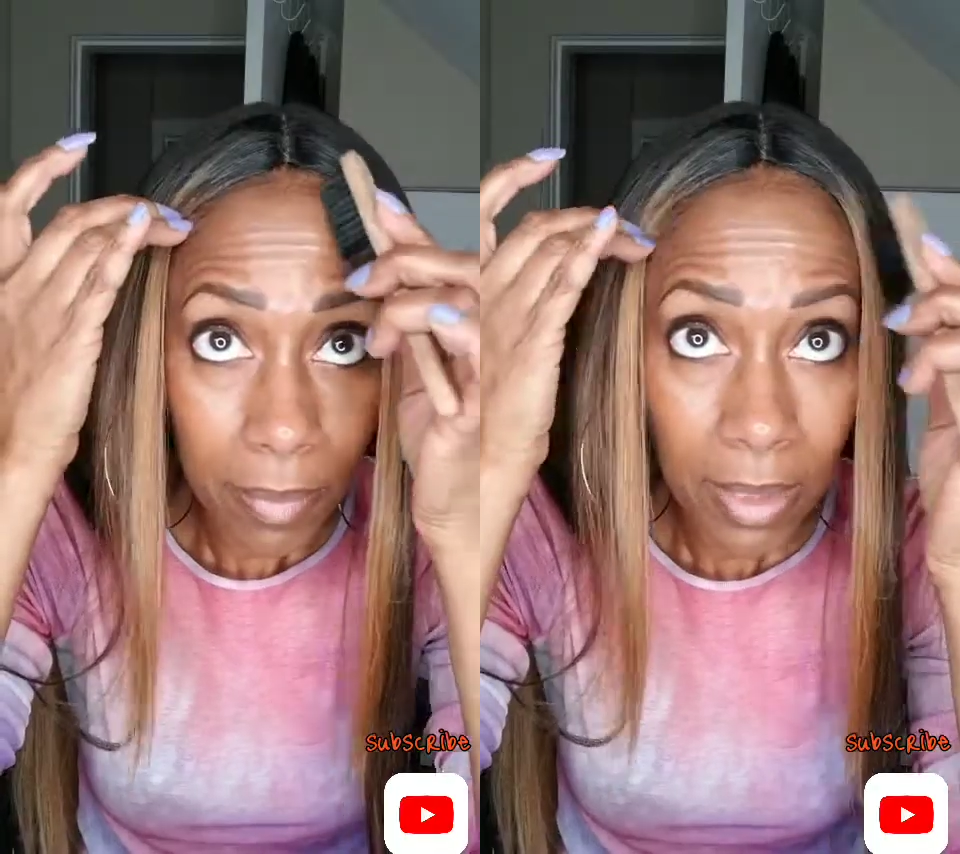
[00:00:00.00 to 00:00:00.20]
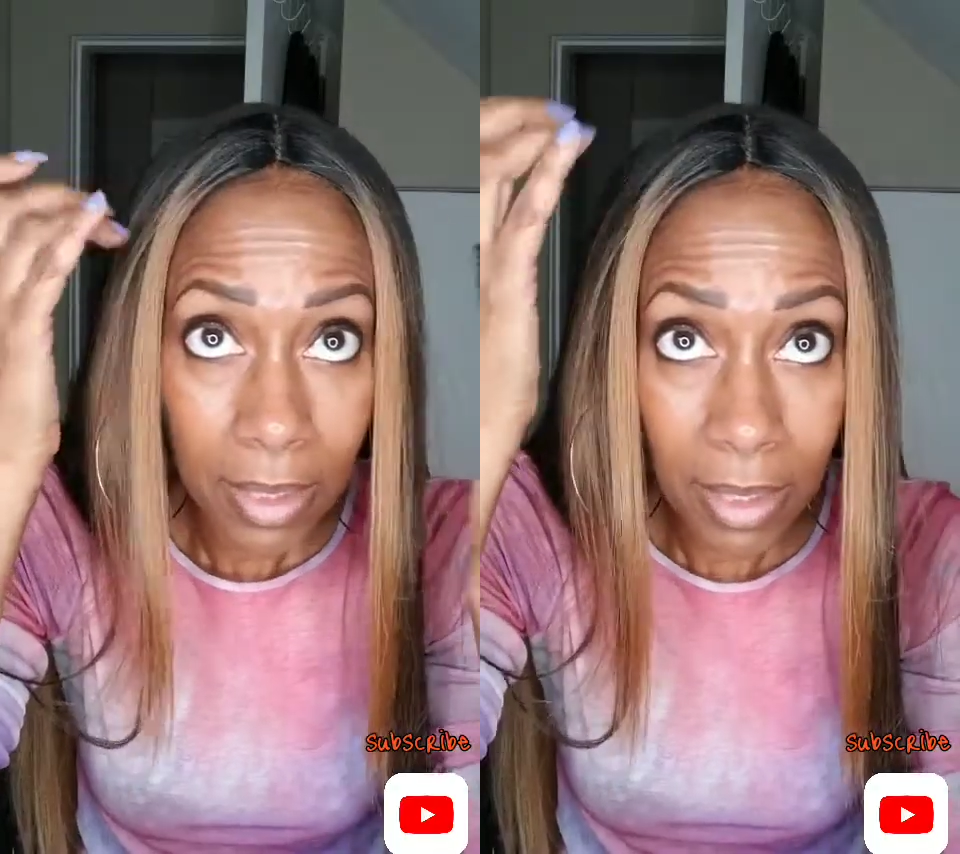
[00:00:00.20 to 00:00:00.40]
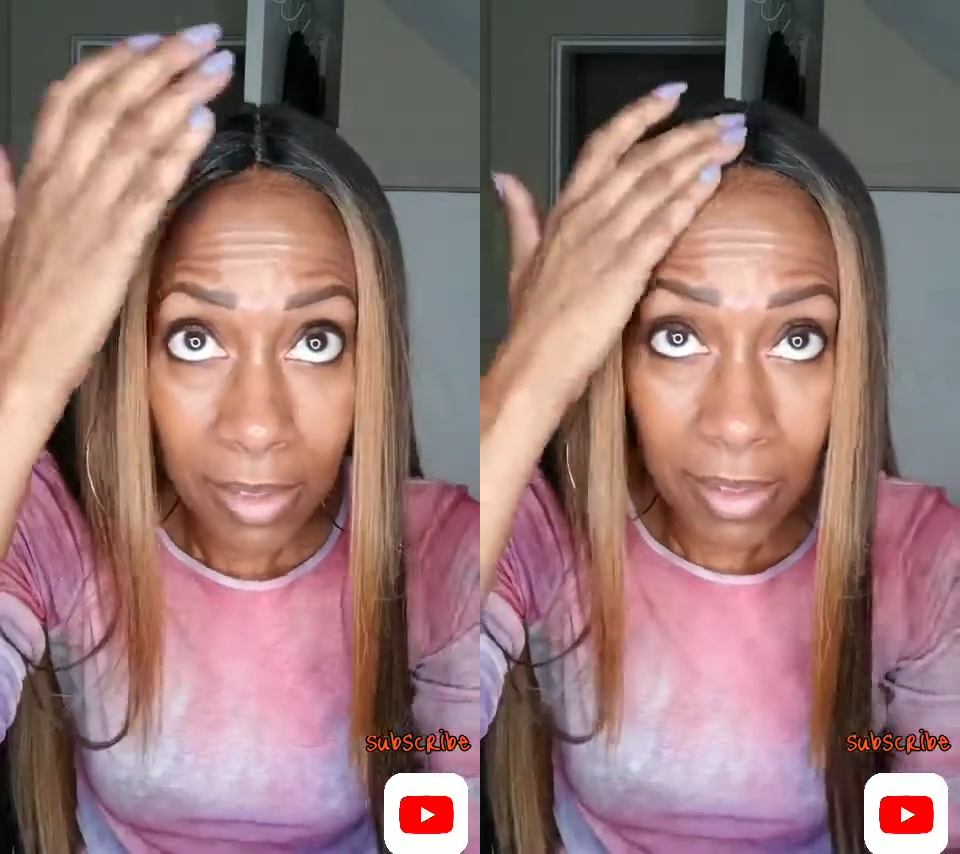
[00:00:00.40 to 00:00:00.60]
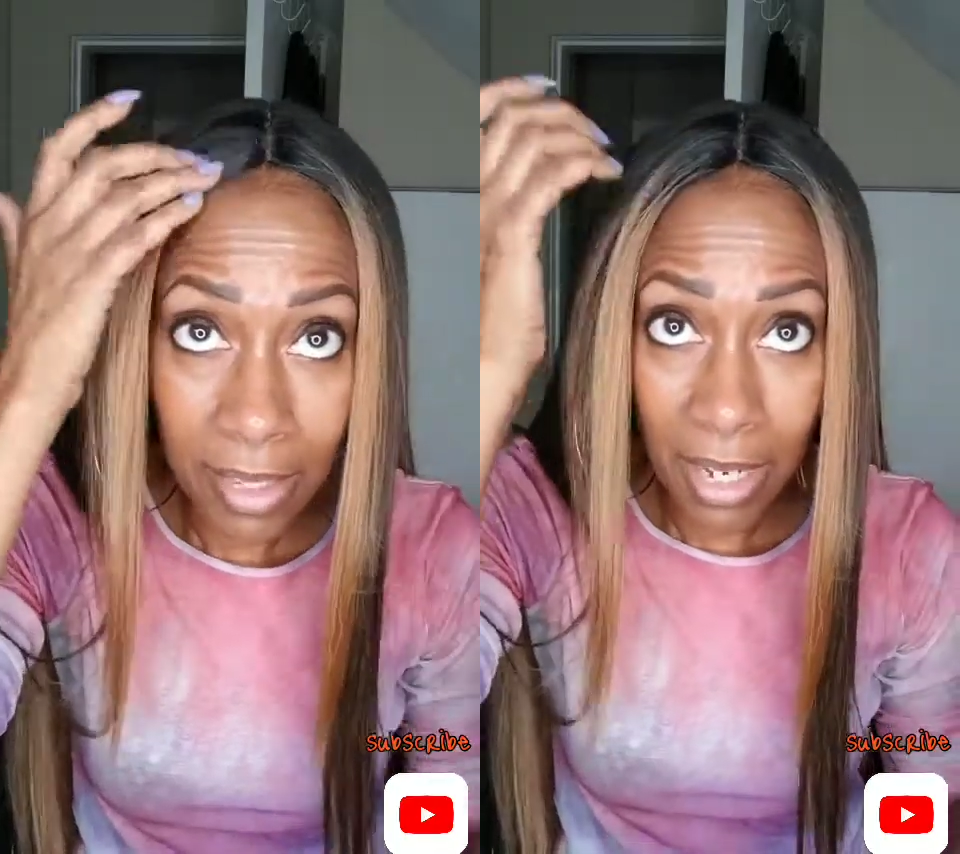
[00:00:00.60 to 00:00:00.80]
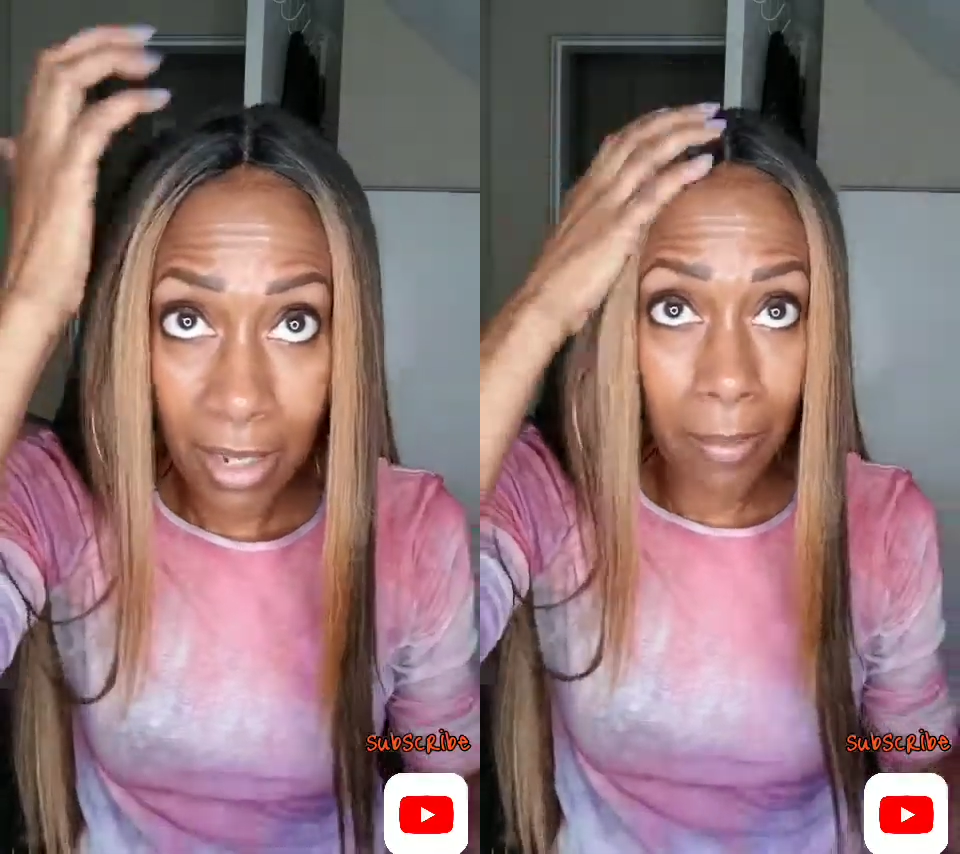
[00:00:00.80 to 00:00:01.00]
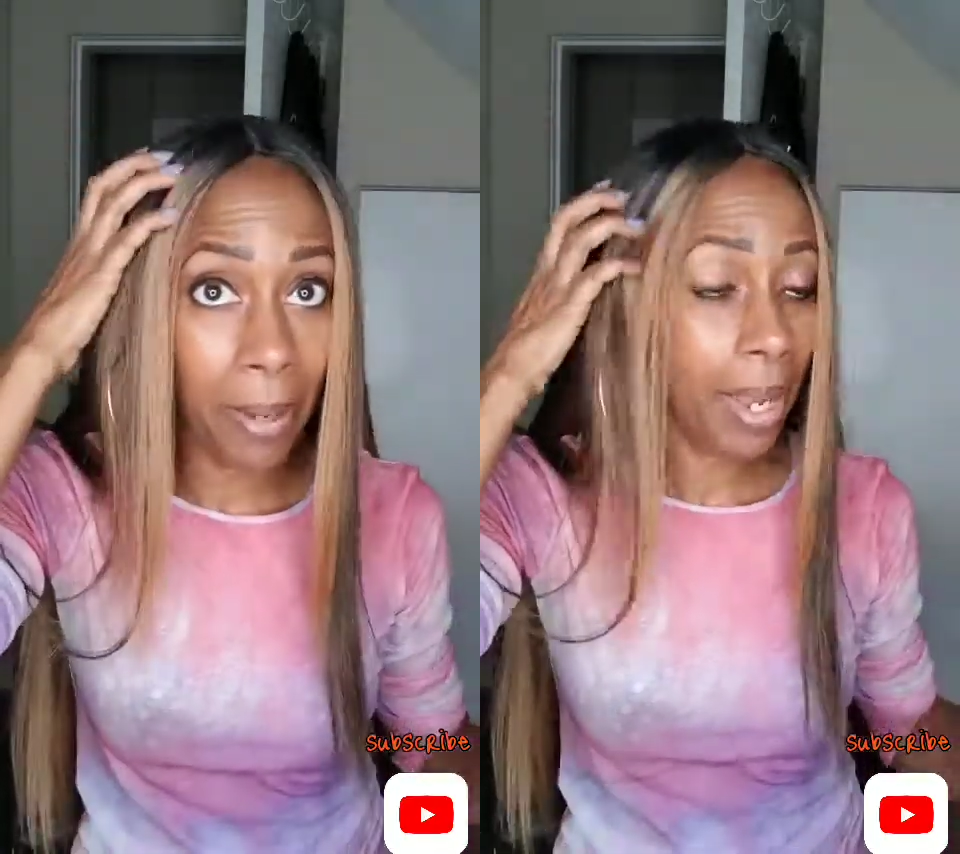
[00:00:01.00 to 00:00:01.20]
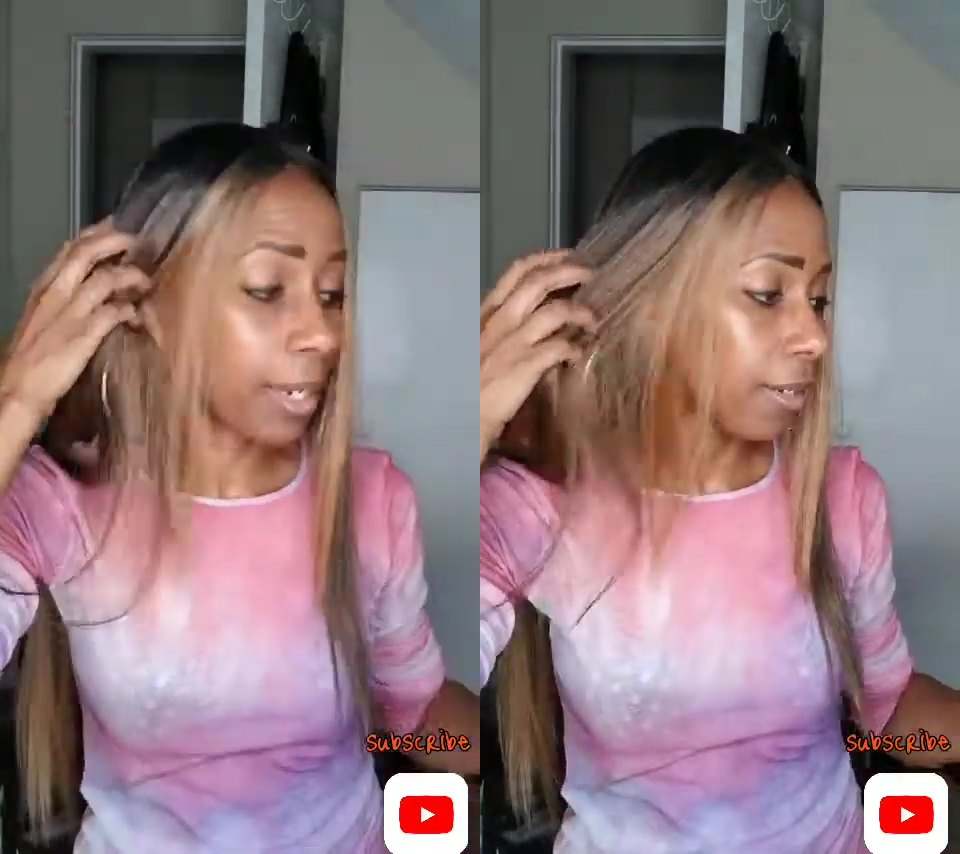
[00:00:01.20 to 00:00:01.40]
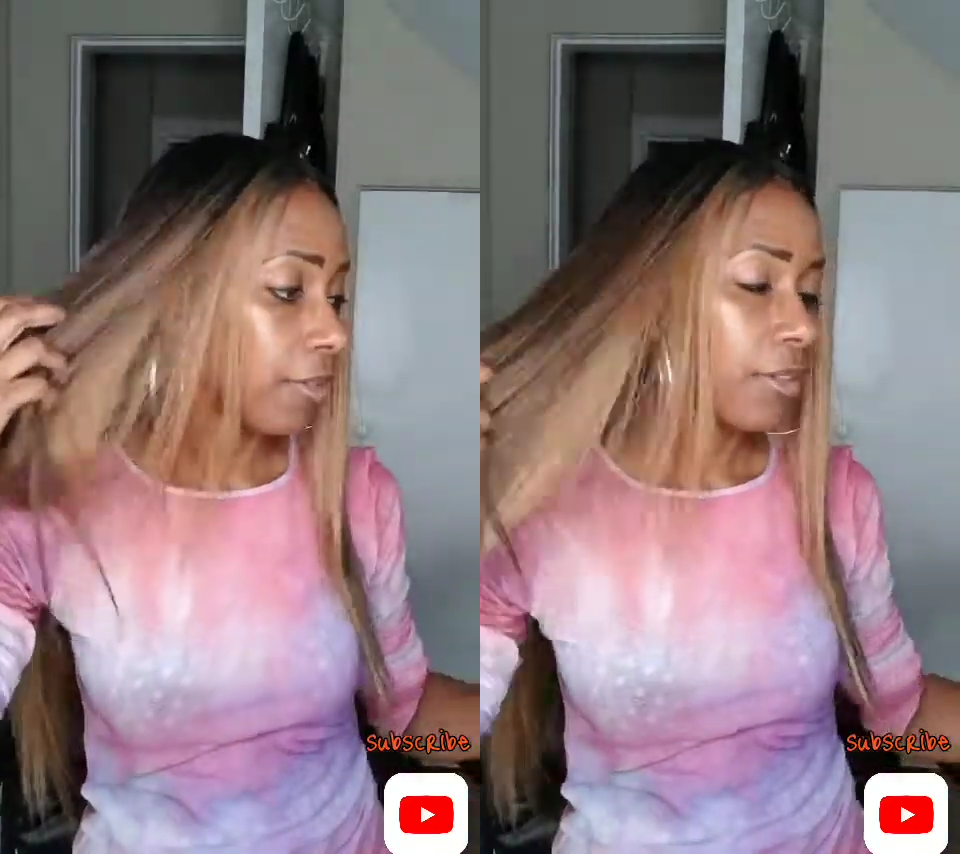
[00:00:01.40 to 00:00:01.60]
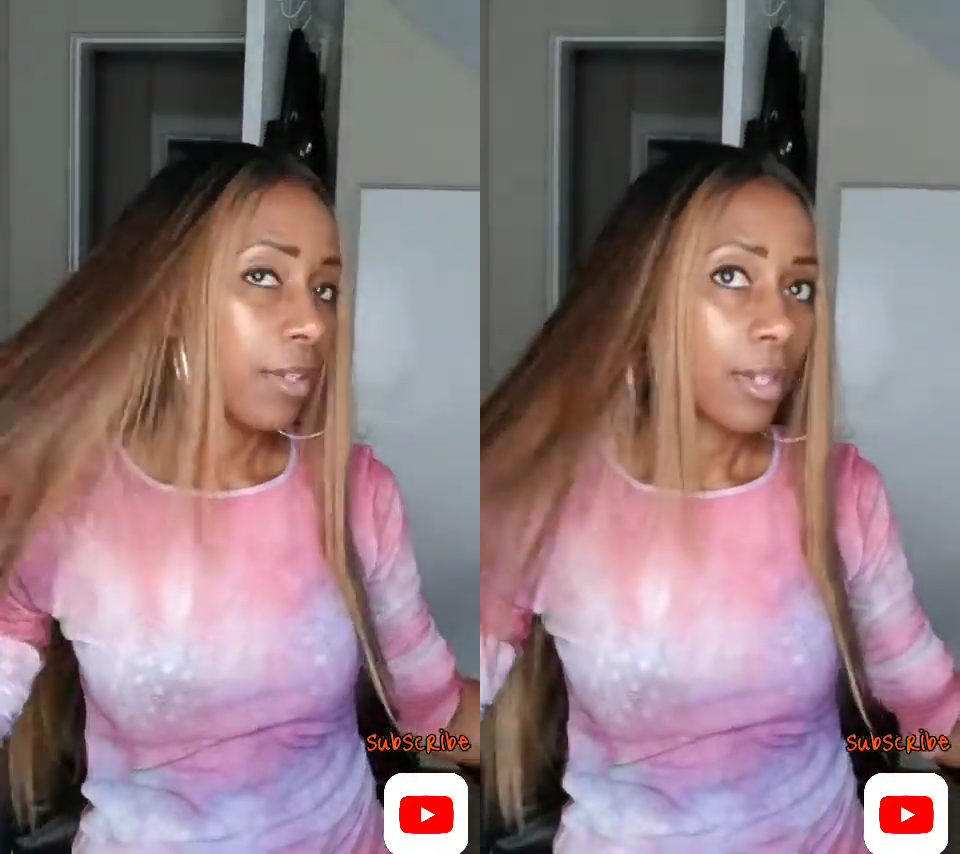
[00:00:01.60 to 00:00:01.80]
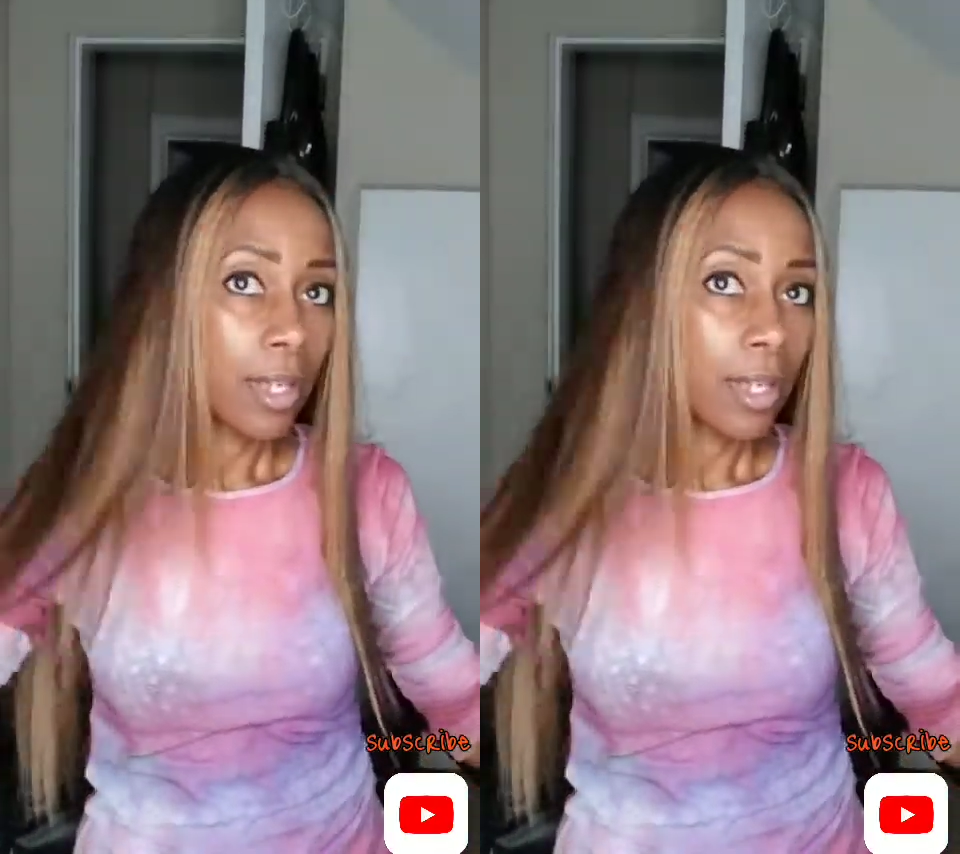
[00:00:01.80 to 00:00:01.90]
this is out of the package.